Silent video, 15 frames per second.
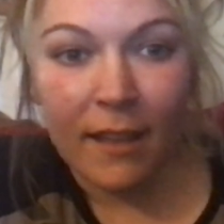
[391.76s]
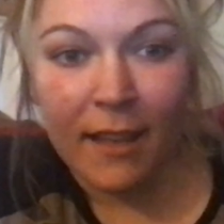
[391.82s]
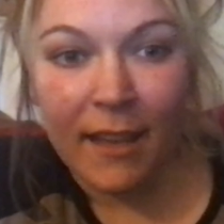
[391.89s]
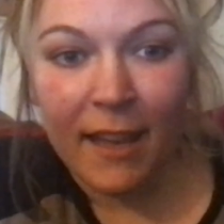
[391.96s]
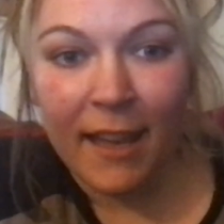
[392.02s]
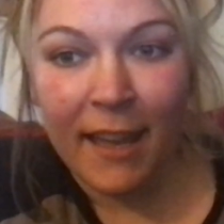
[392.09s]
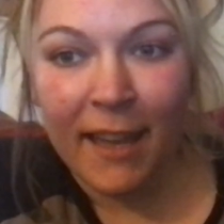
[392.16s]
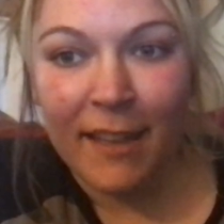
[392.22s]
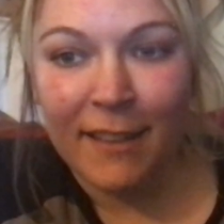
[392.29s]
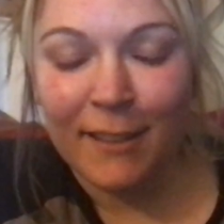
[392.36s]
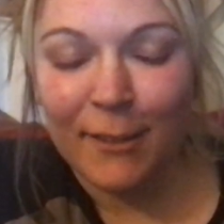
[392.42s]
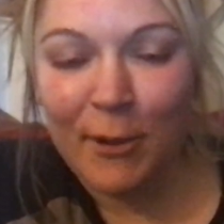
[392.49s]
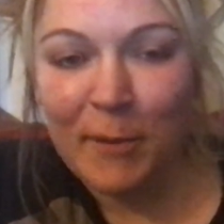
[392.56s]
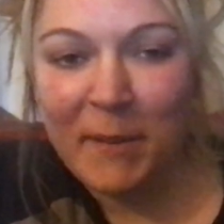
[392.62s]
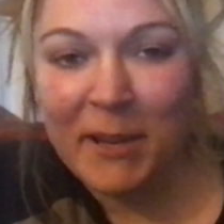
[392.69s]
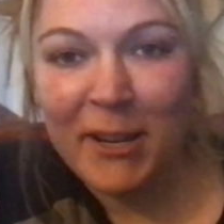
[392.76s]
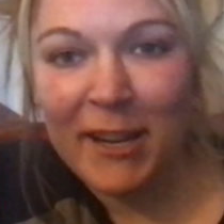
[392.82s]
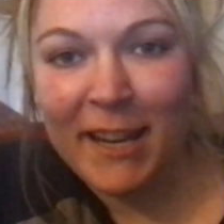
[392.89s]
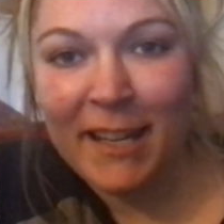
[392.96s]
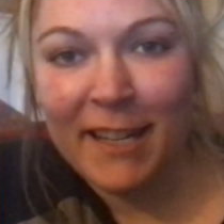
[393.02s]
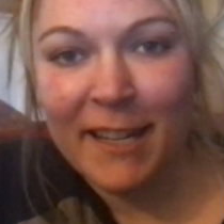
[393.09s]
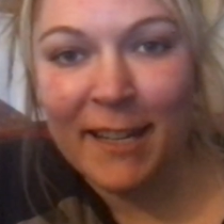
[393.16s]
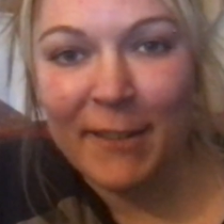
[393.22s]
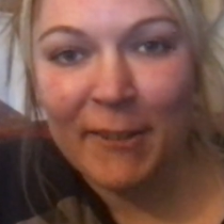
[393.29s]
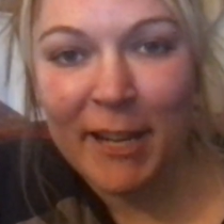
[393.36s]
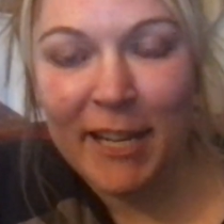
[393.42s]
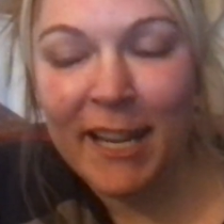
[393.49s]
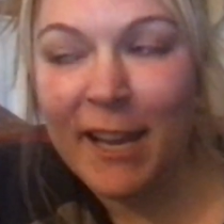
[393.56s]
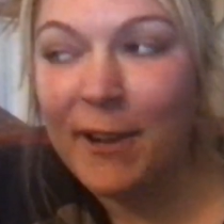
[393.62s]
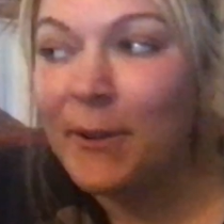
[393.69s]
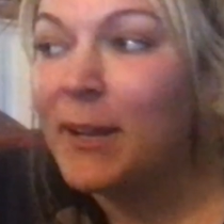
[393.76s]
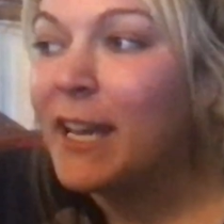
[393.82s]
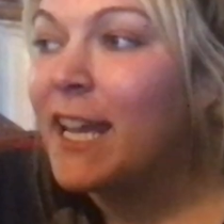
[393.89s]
Hey, so I'm here editing right now,